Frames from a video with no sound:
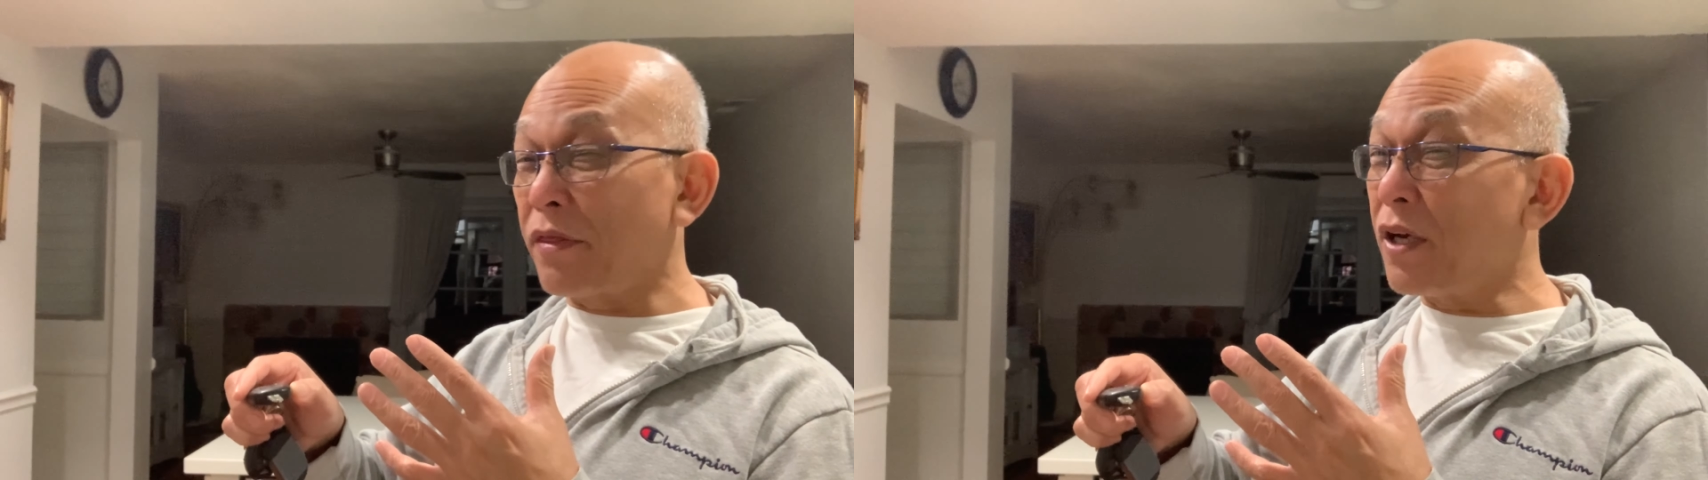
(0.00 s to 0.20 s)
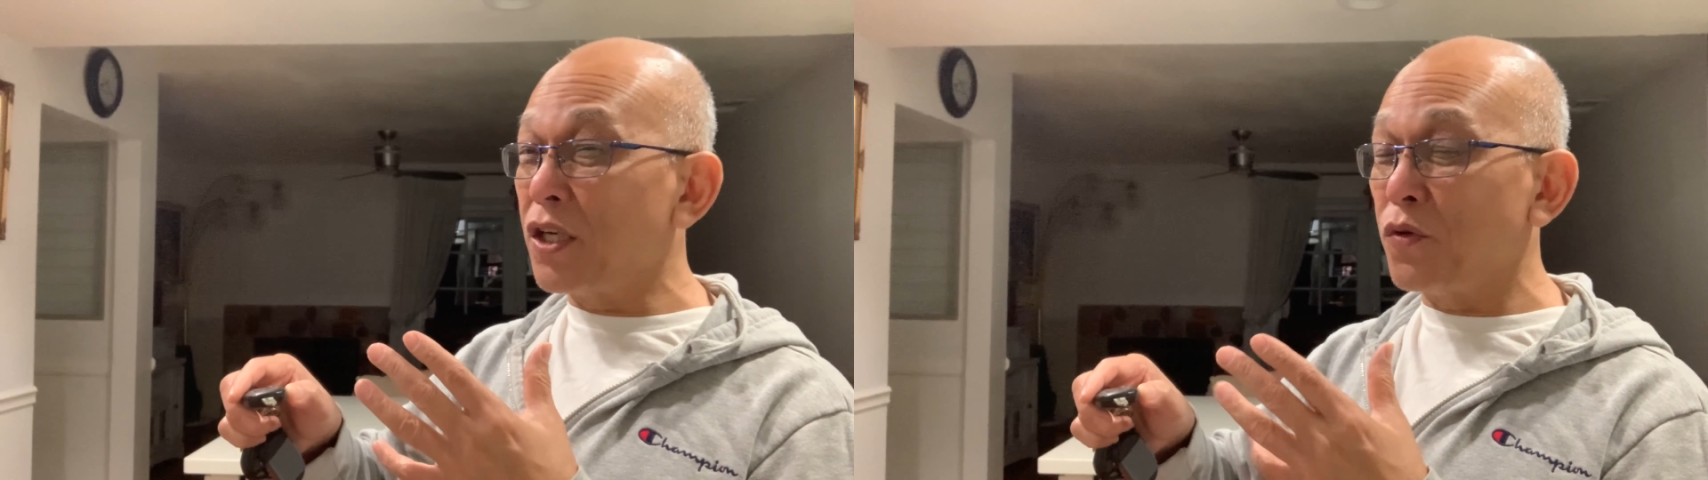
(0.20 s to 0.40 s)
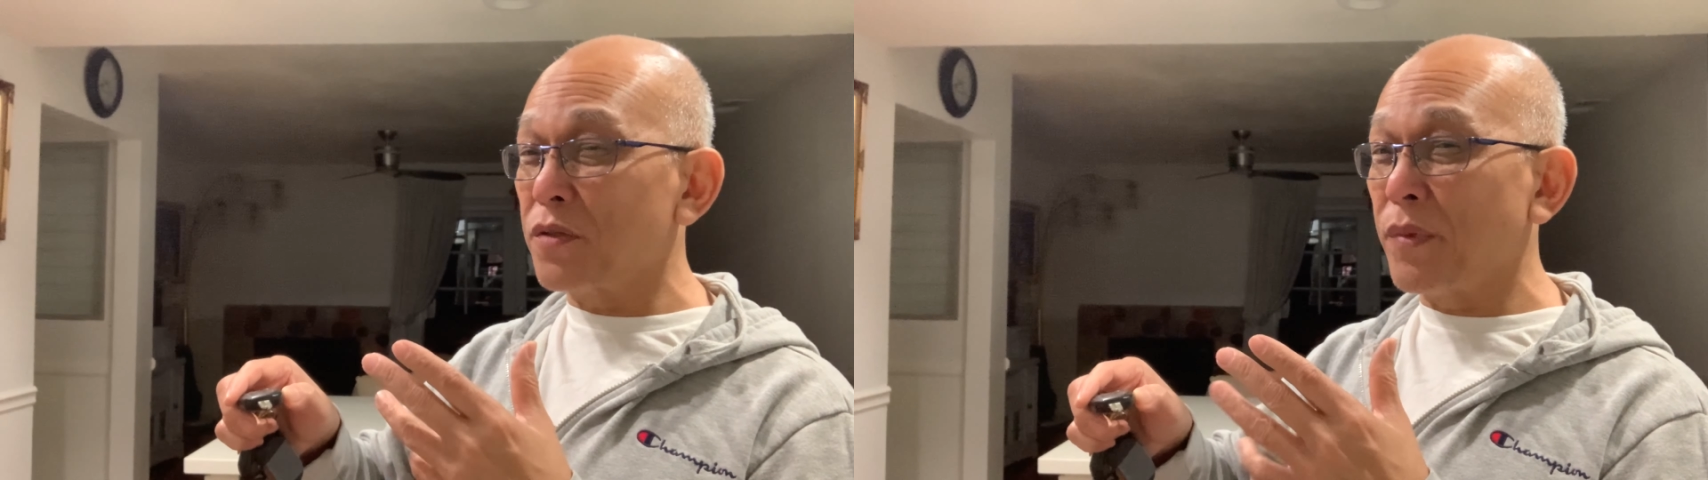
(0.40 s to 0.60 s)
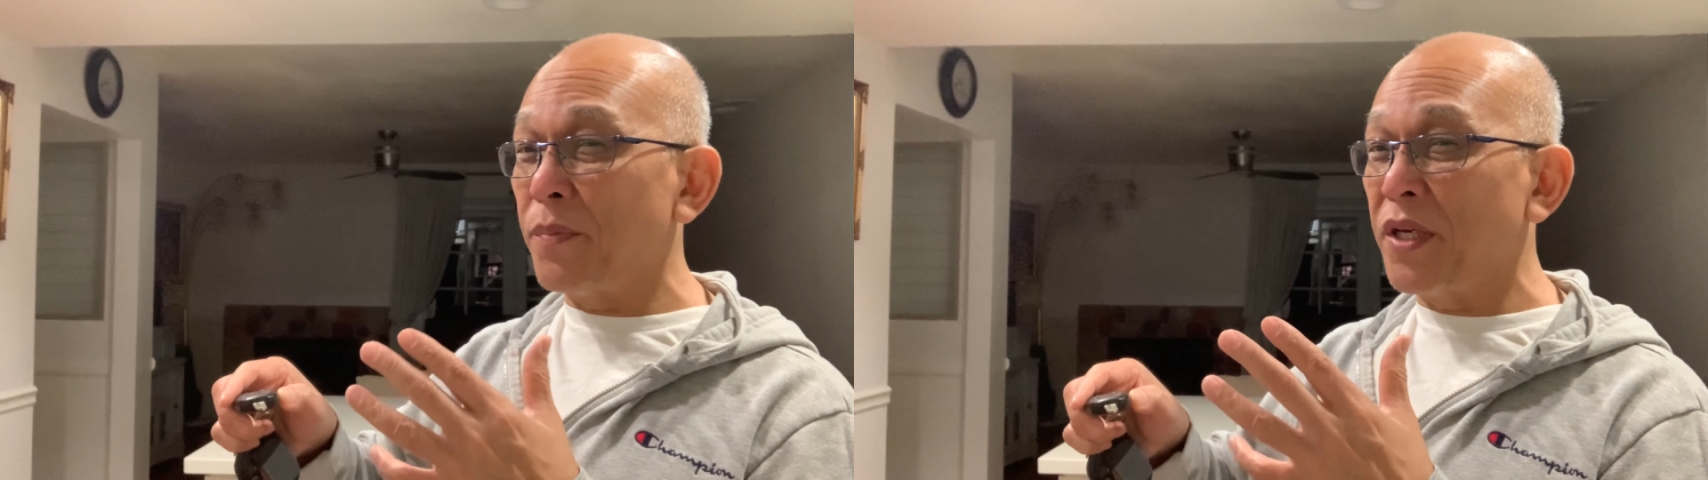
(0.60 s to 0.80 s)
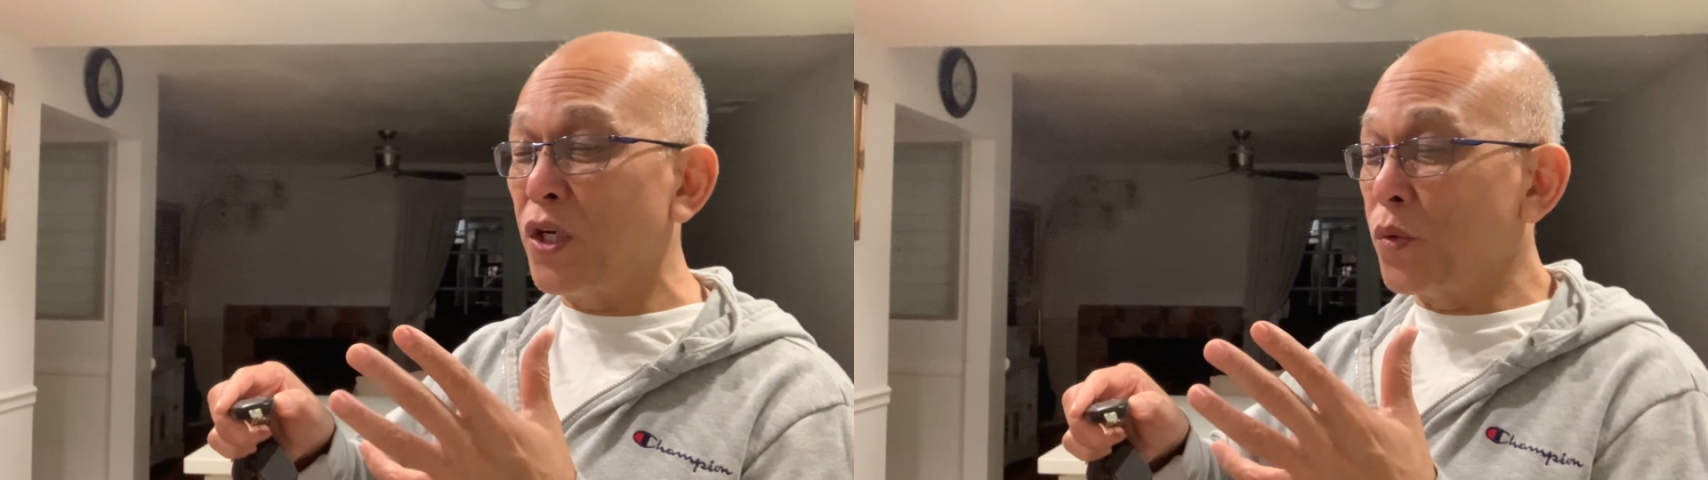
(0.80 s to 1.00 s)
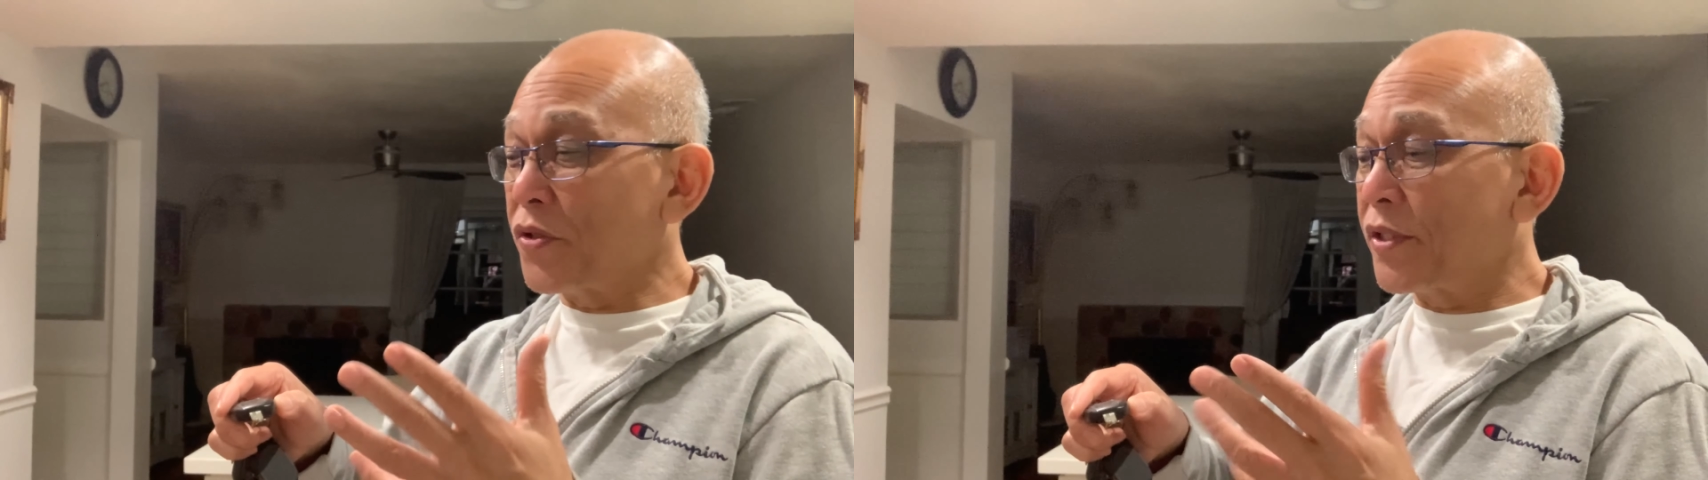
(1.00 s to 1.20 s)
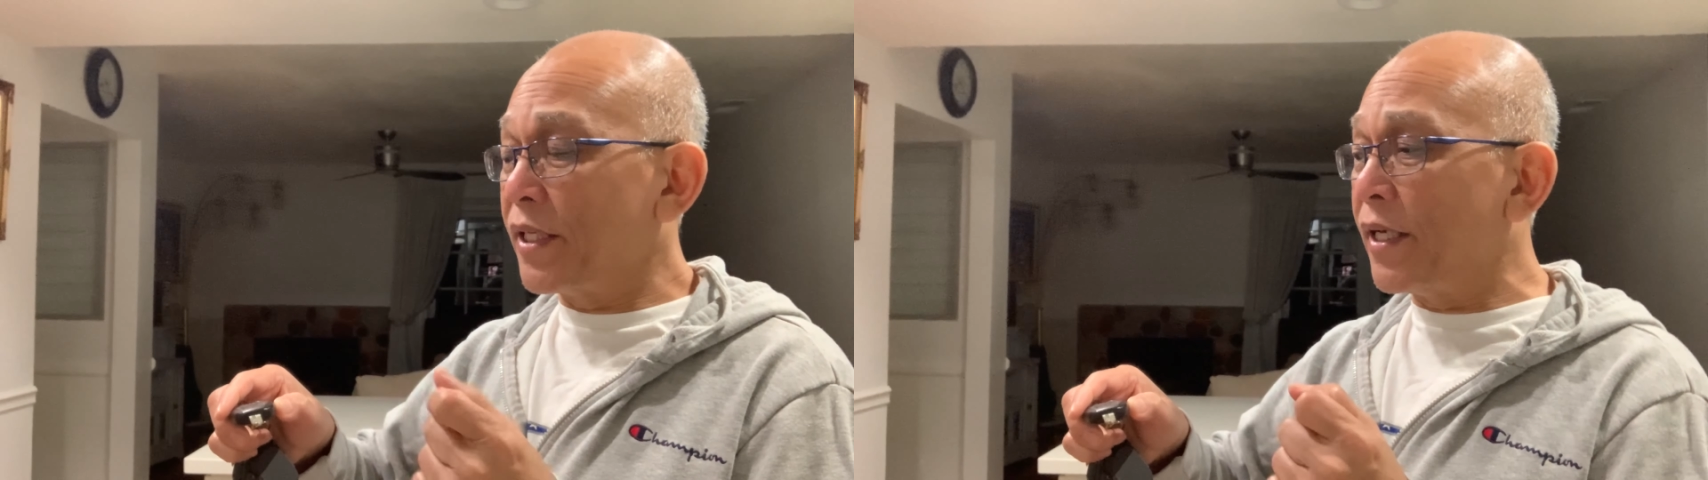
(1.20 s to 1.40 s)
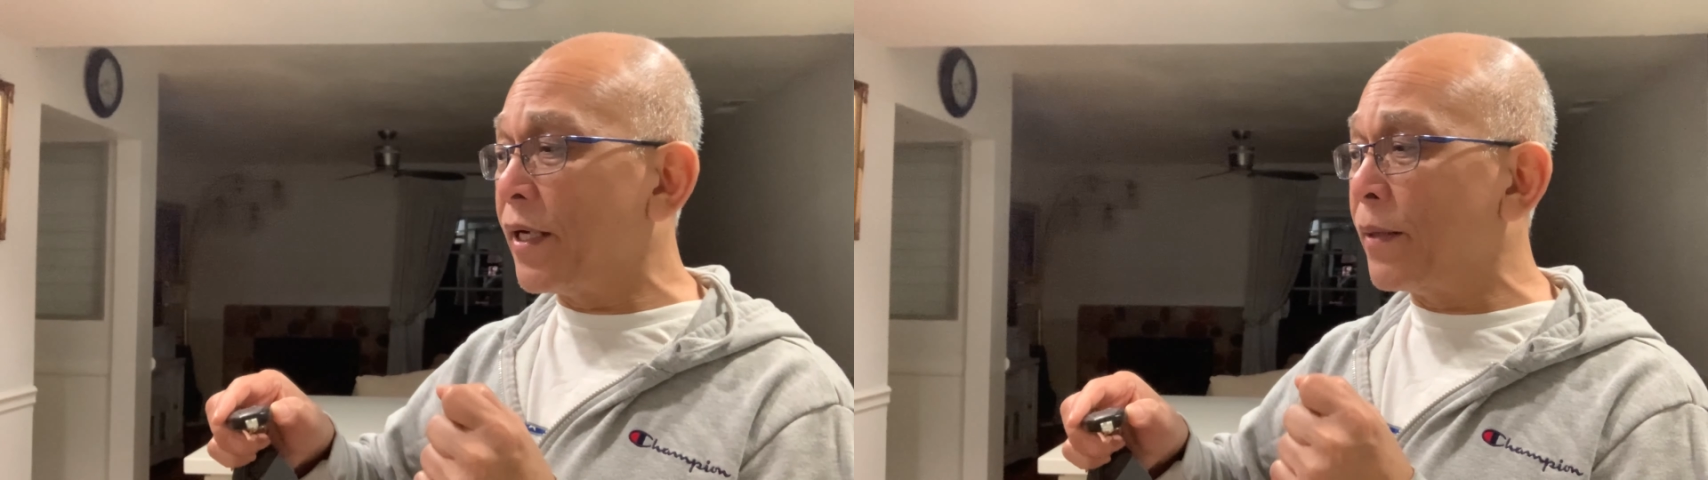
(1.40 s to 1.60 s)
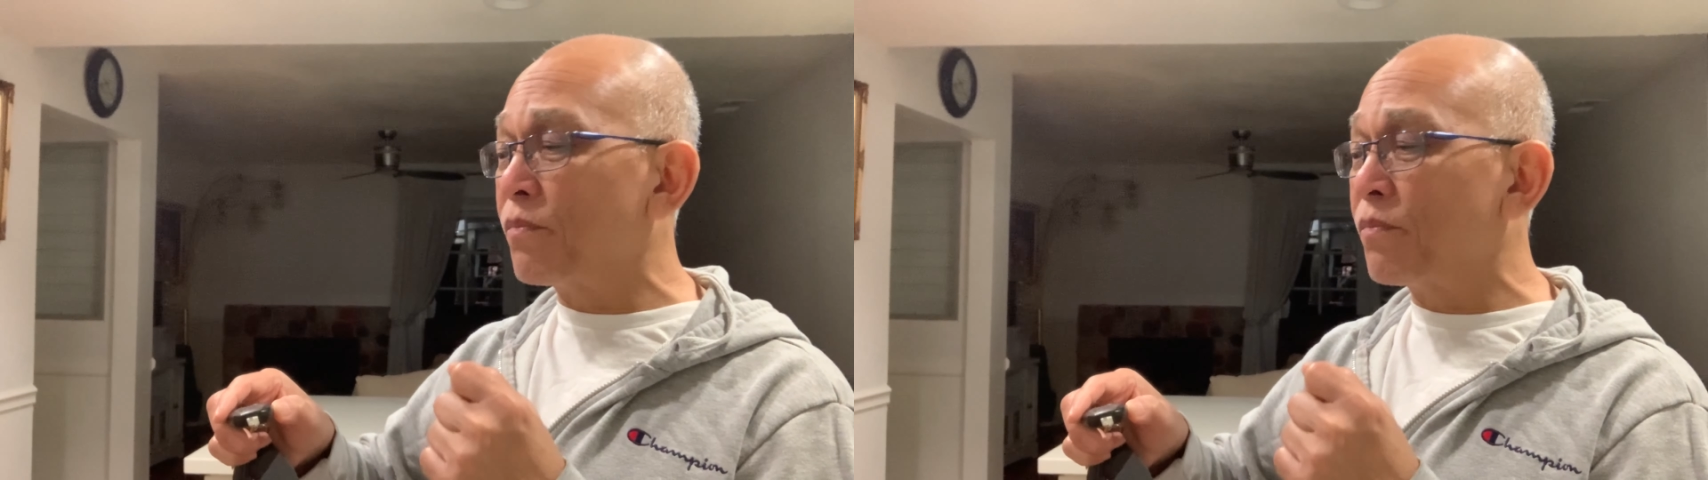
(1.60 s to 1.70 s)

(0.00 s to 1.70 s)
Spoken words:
thought it was the